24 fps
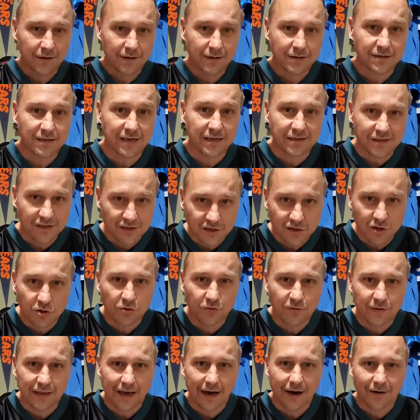since
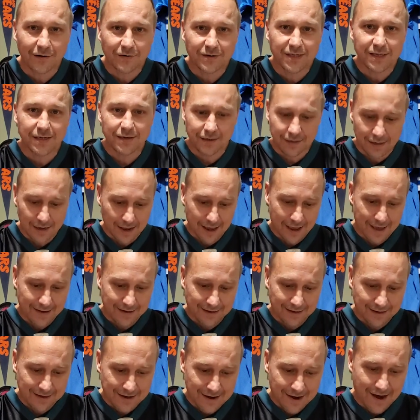
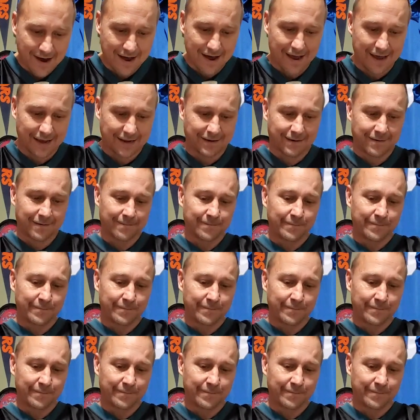2009.